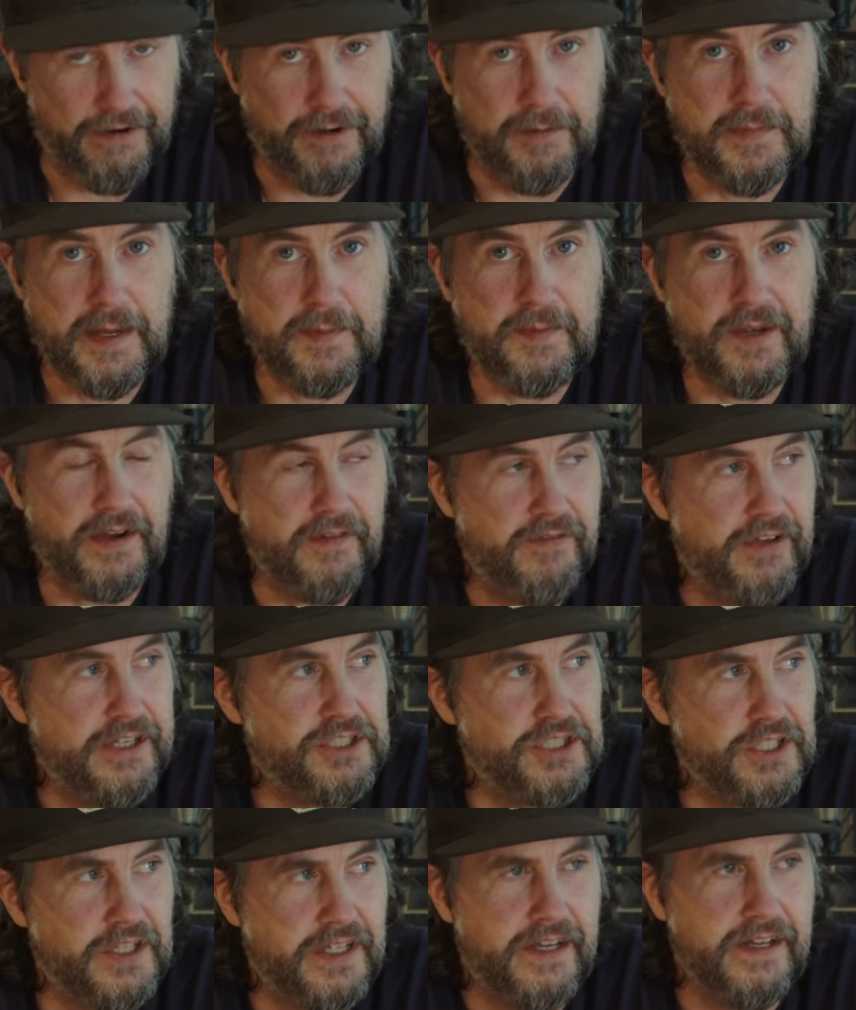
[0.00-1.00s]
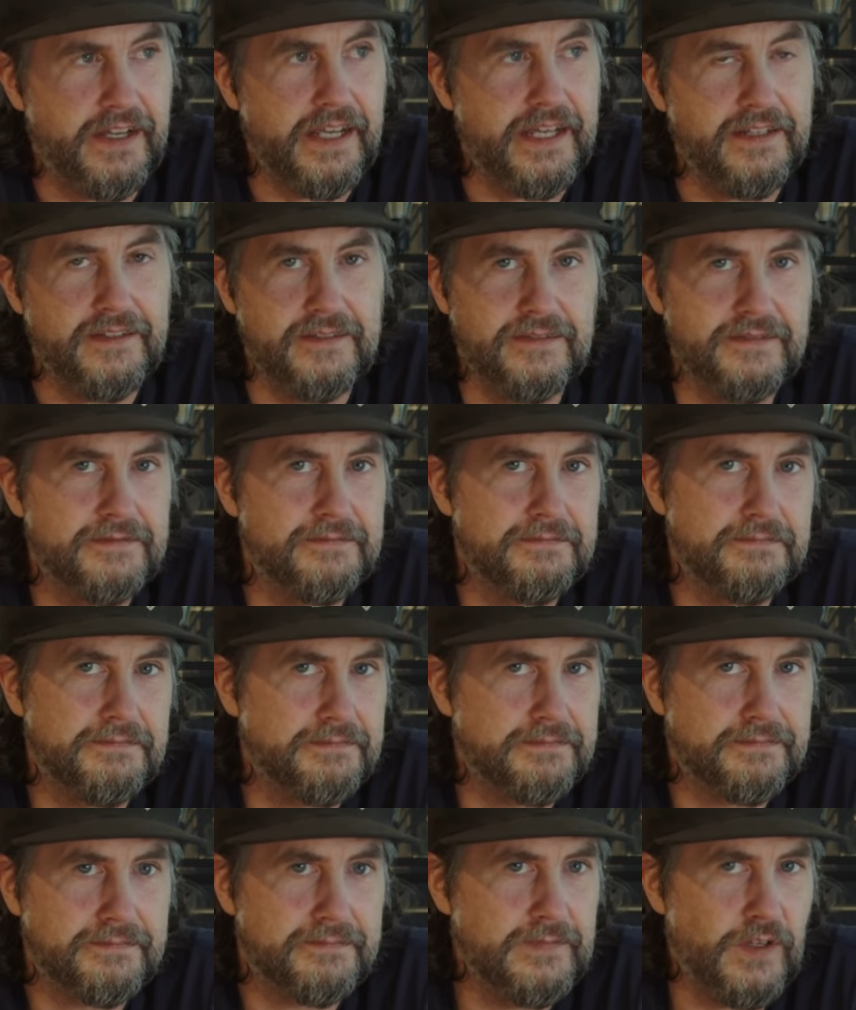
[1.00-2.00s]
know, maybe eventually I'll get
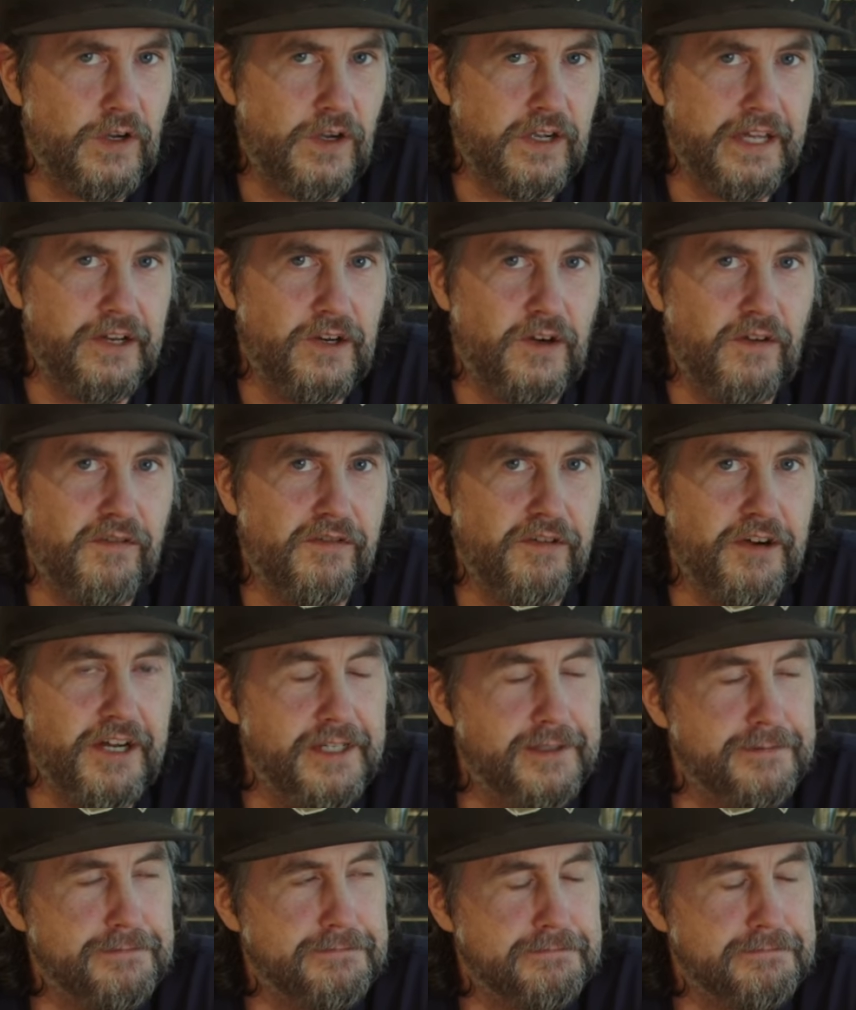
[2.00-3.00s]
over it.